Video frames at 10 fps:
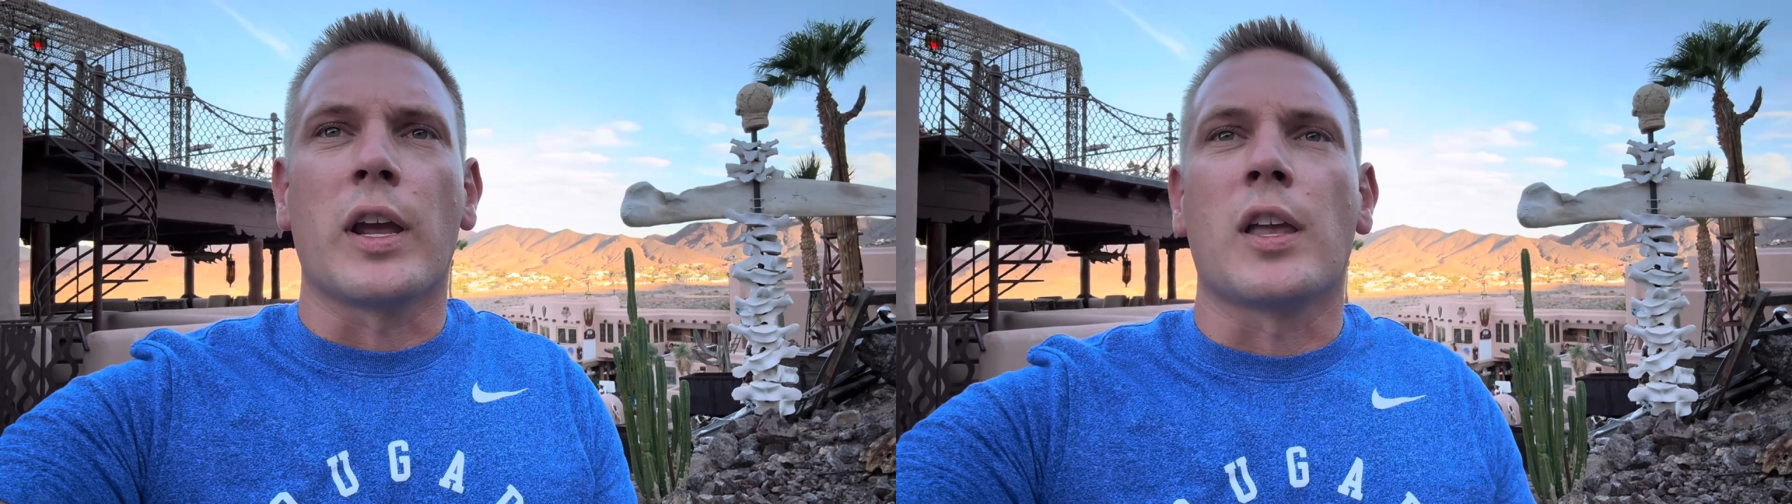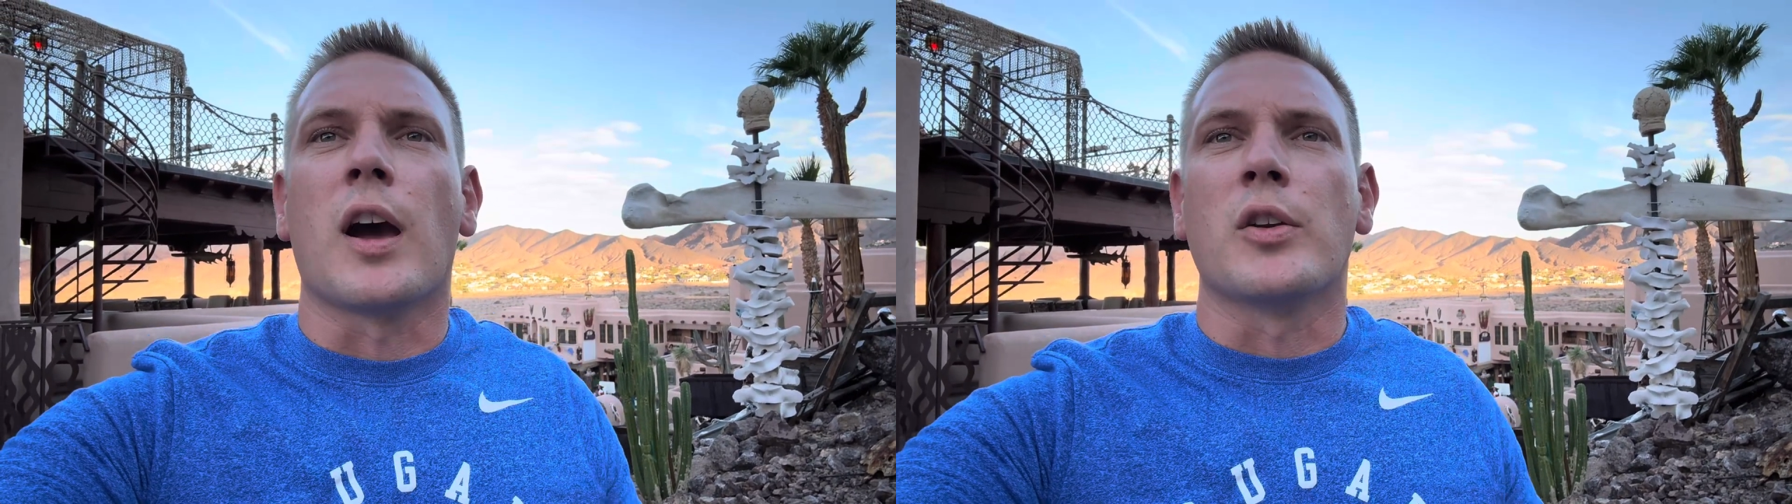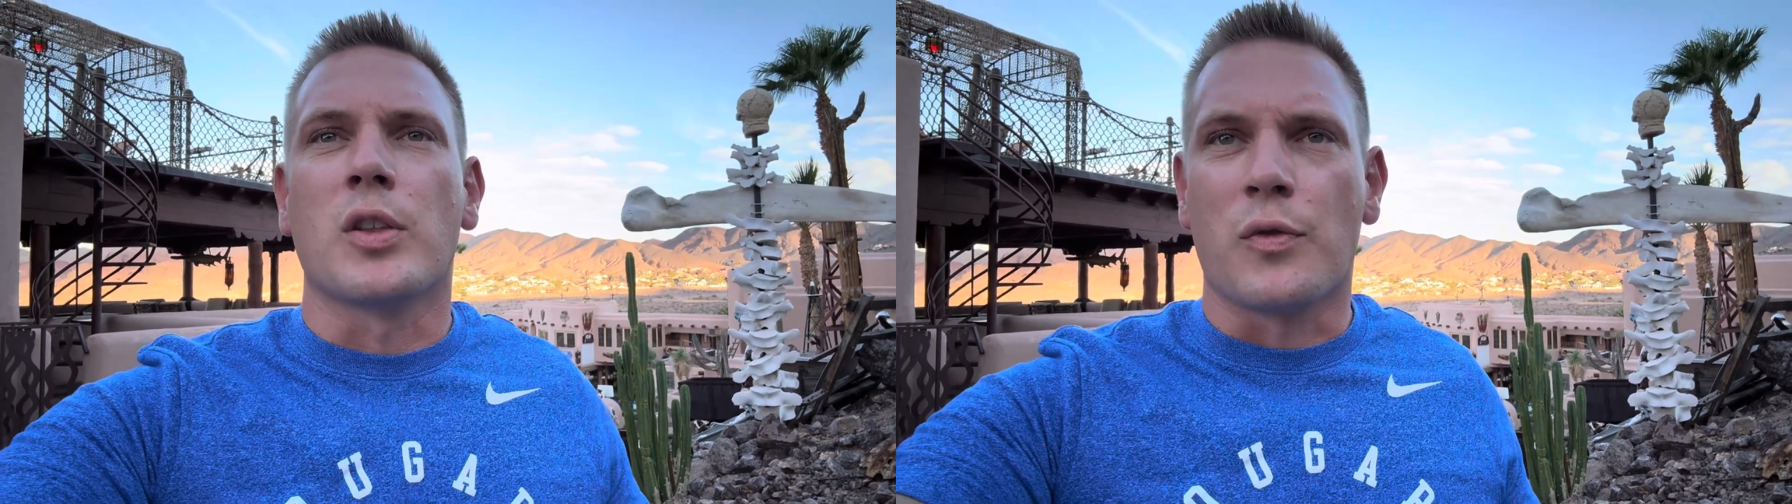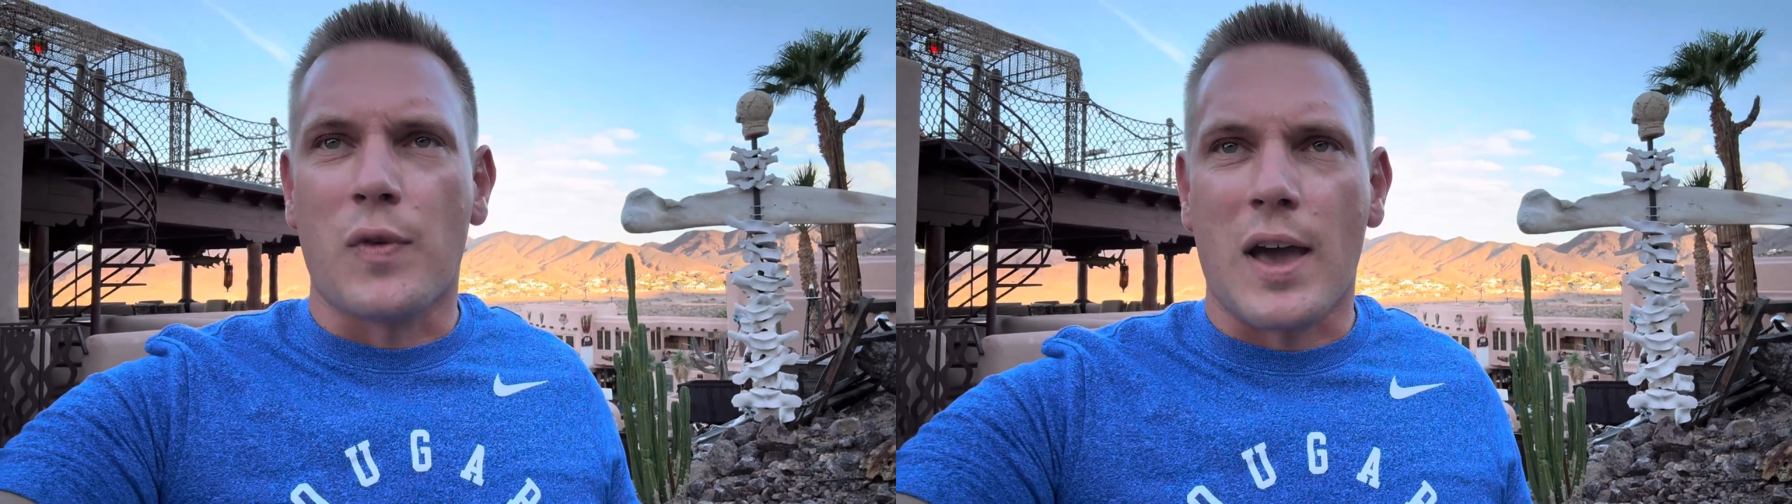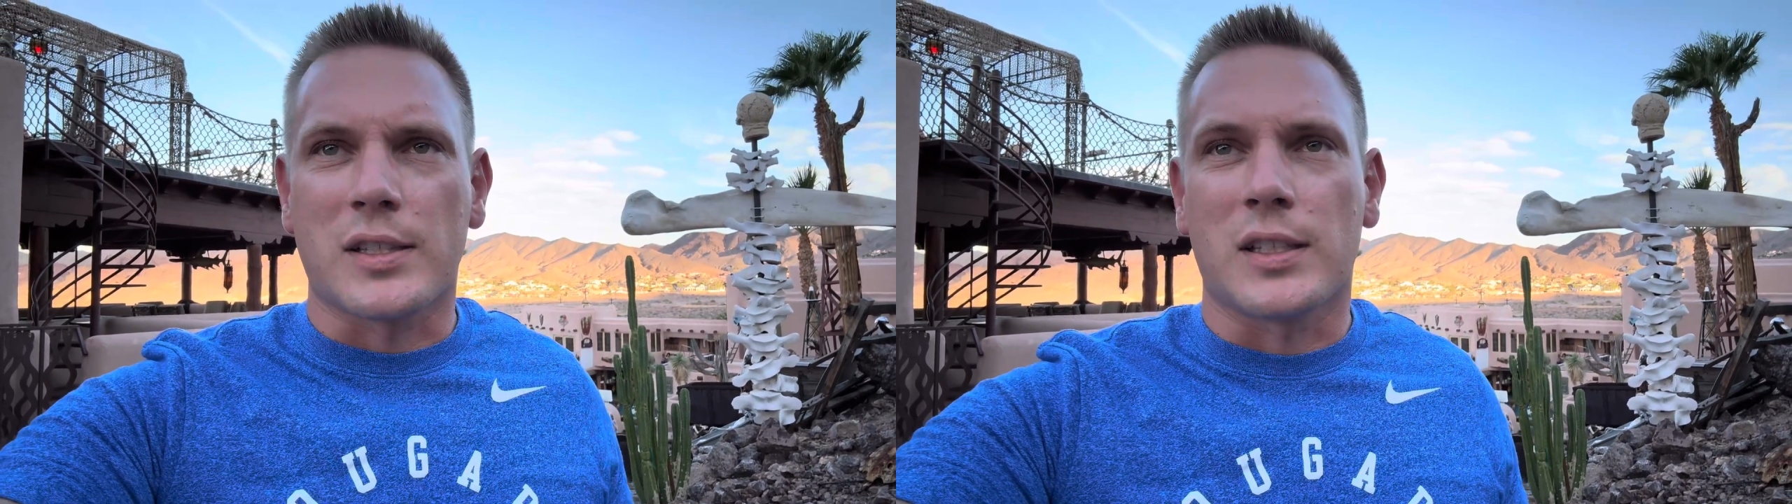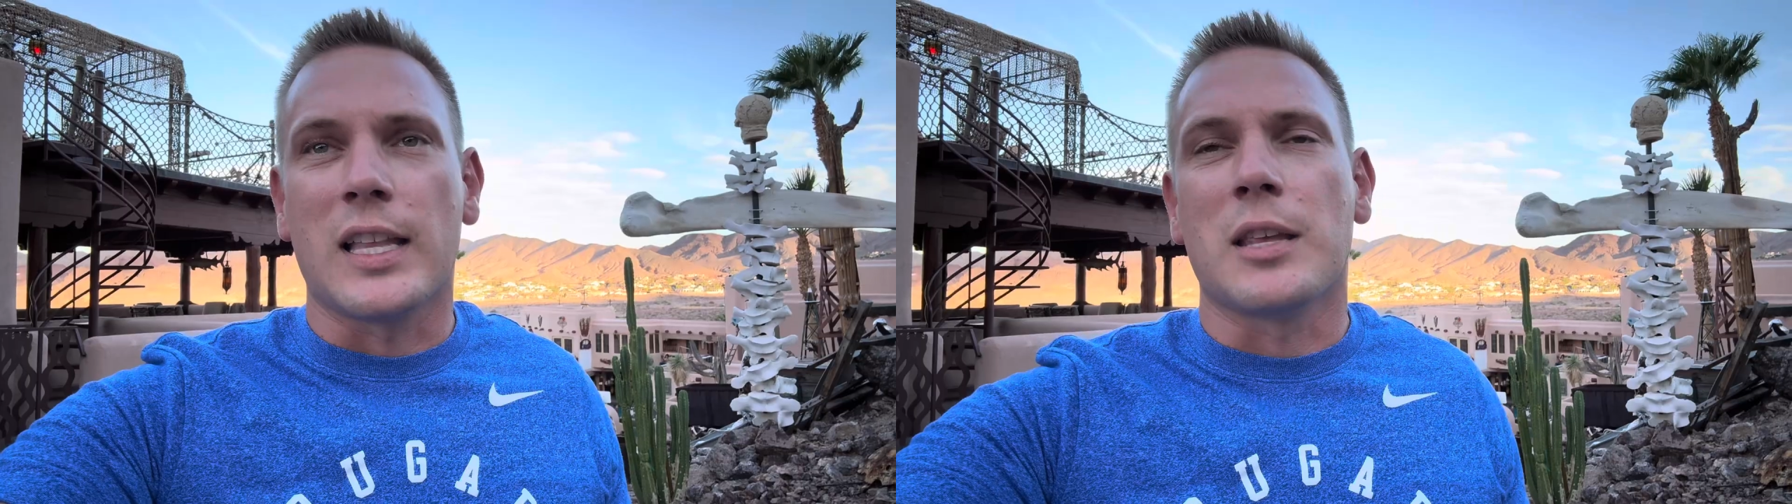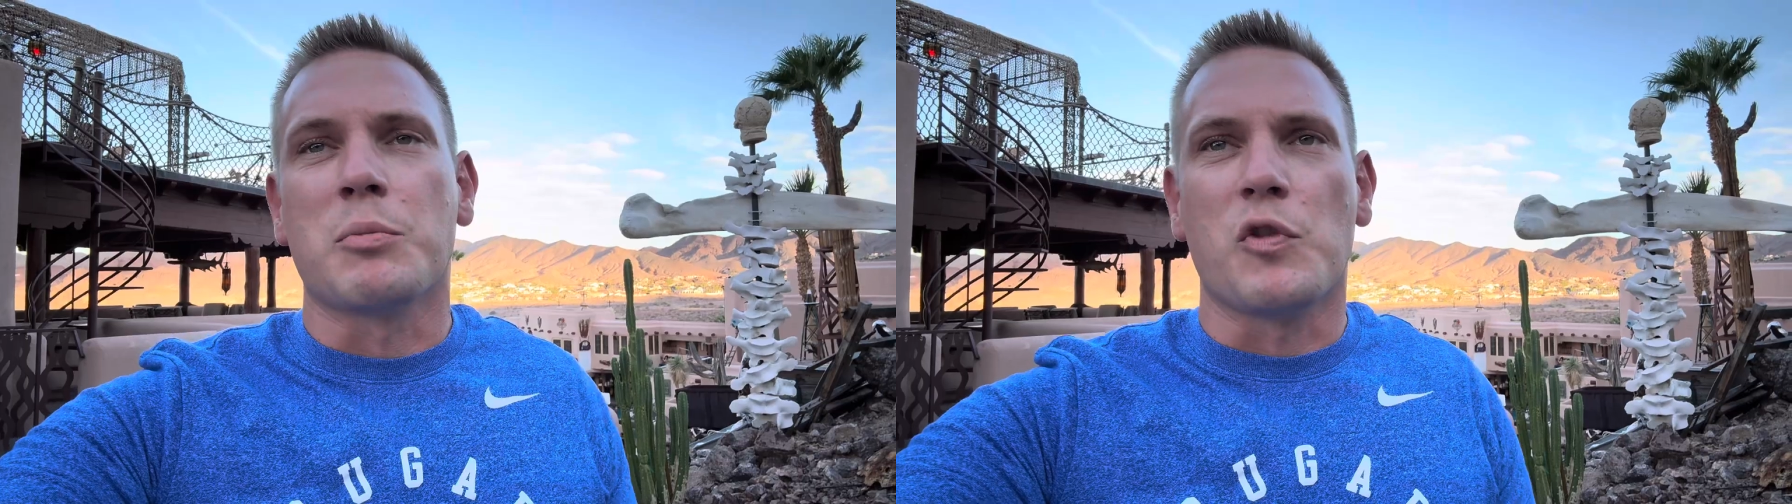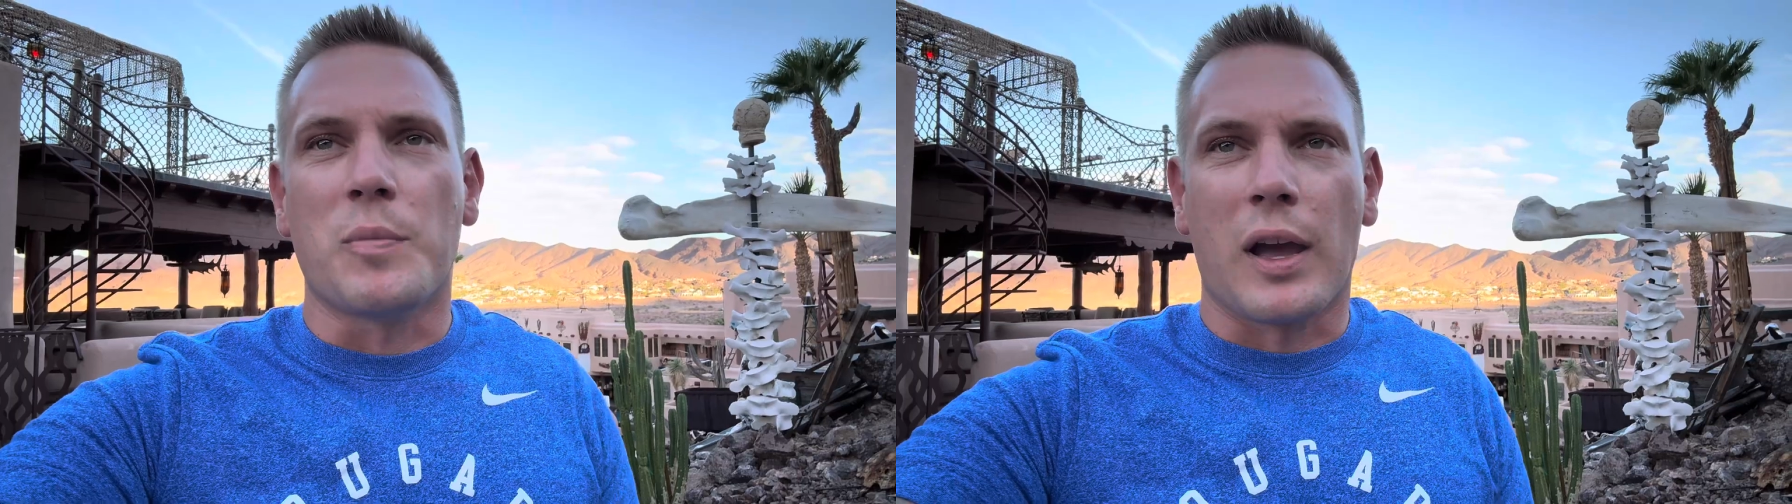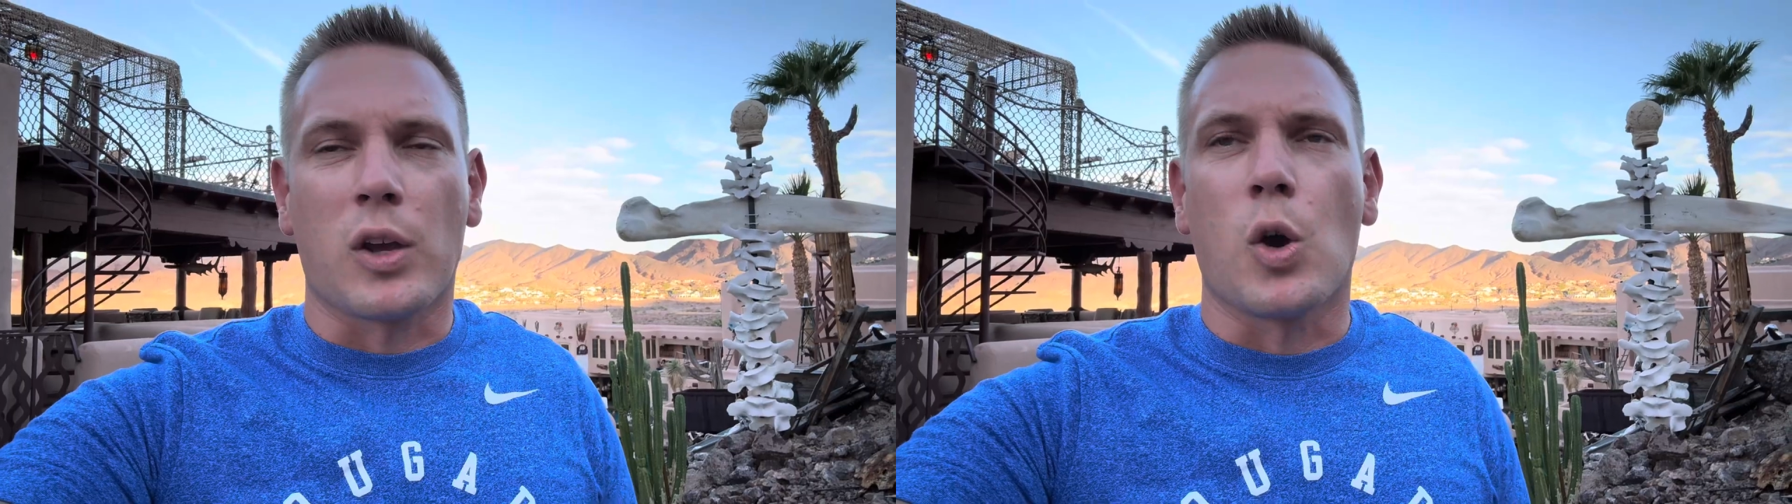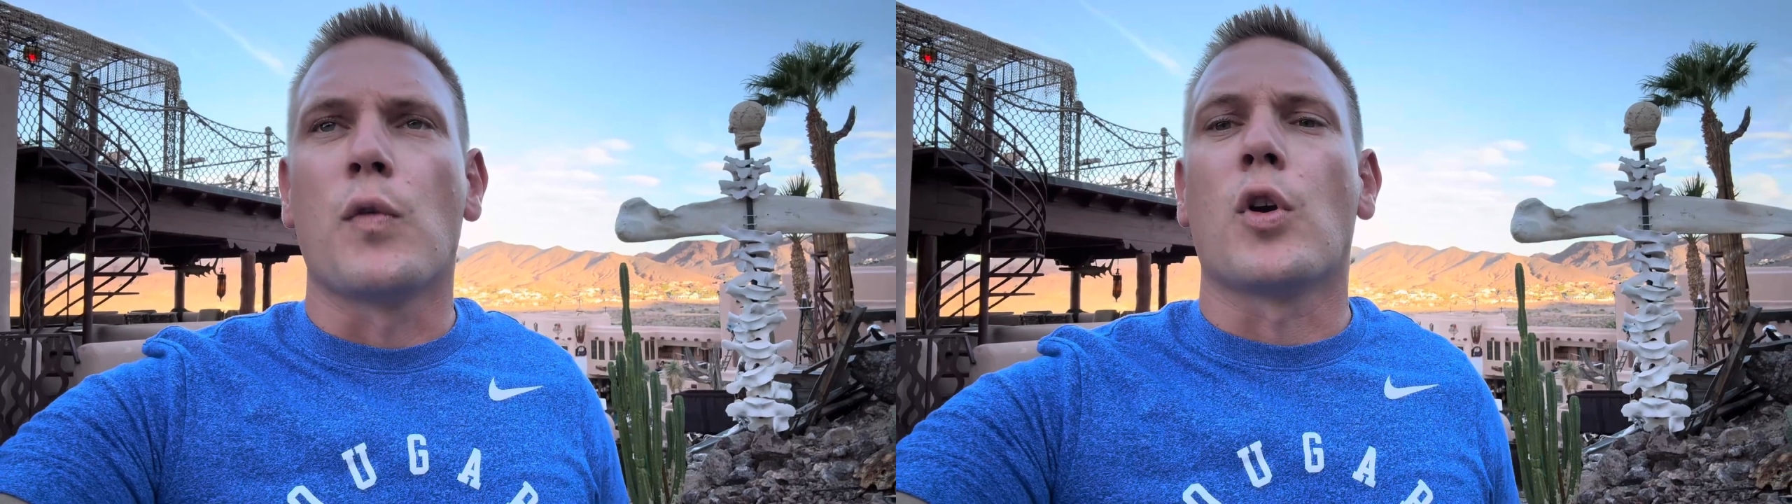It got into the fast lane, then moved
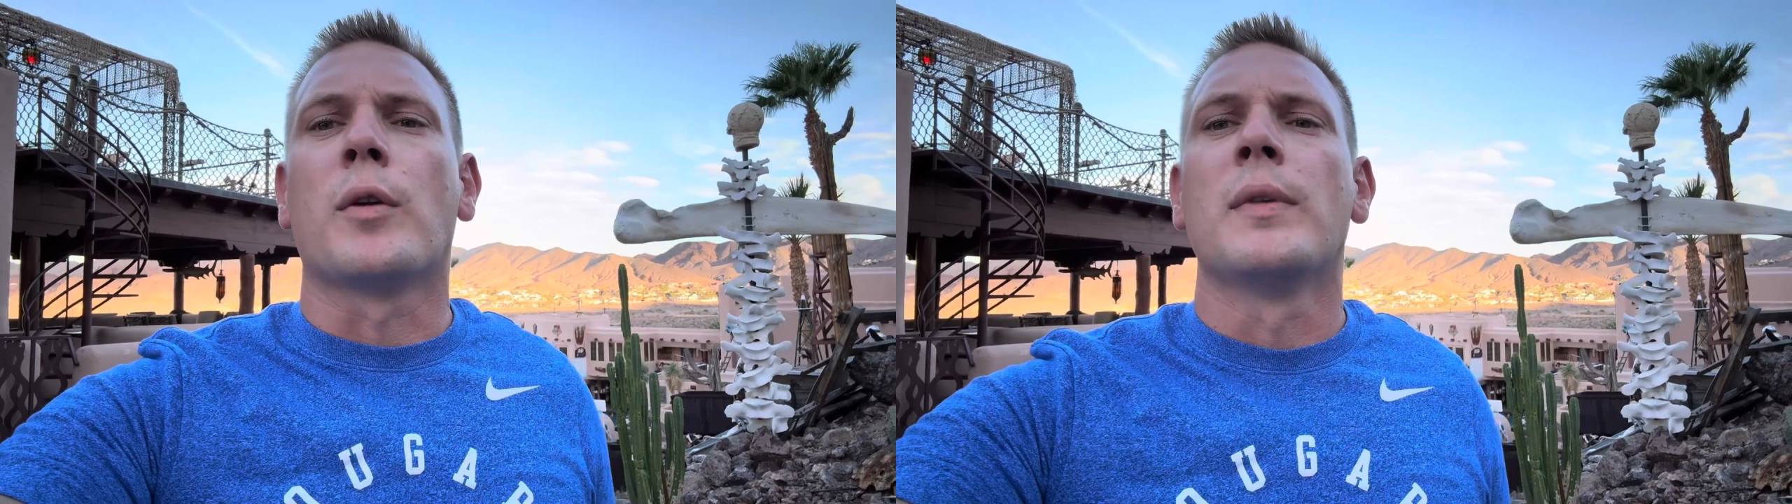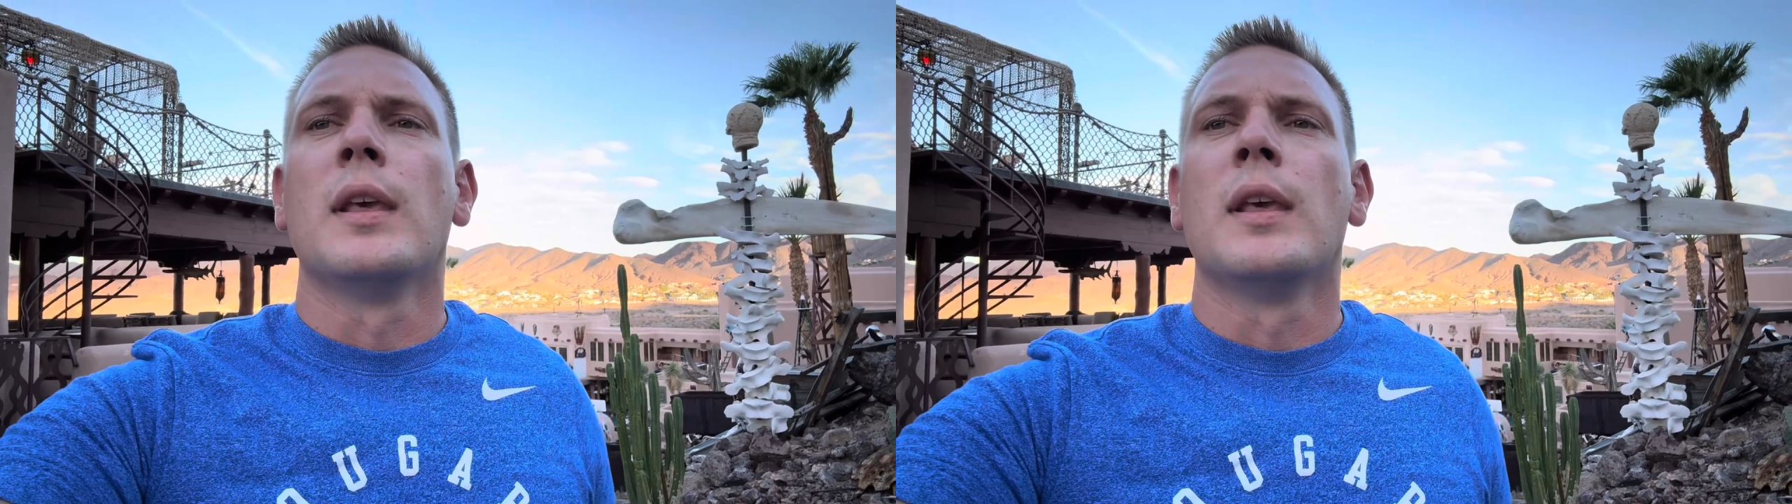back over.